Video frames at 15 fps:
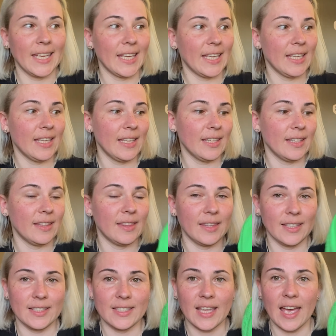
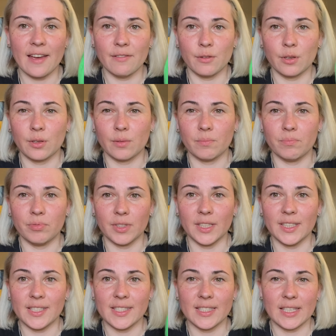It's have
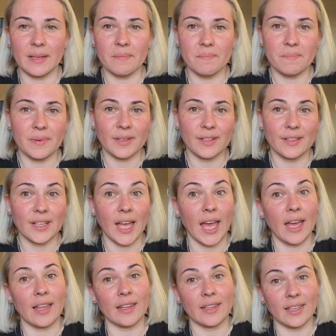pretty simple
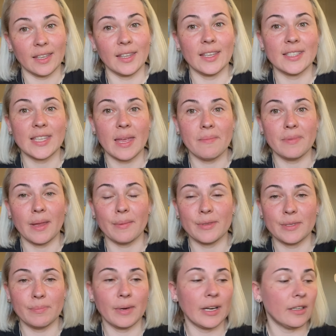and at the same time
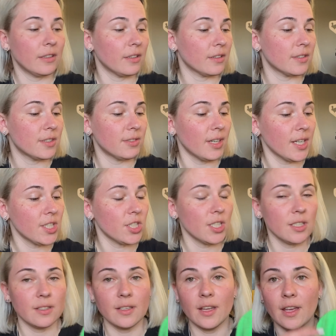smart
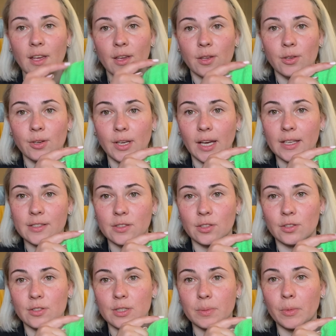construction. You cast
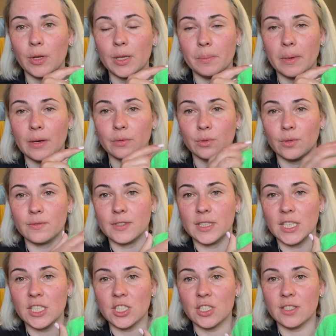on small amount of
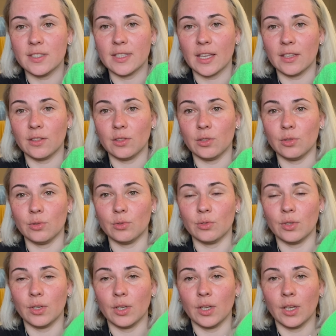stitches, then
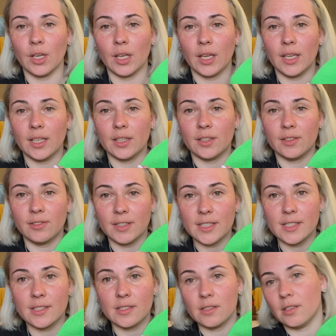you
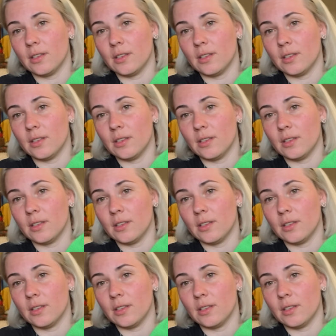increase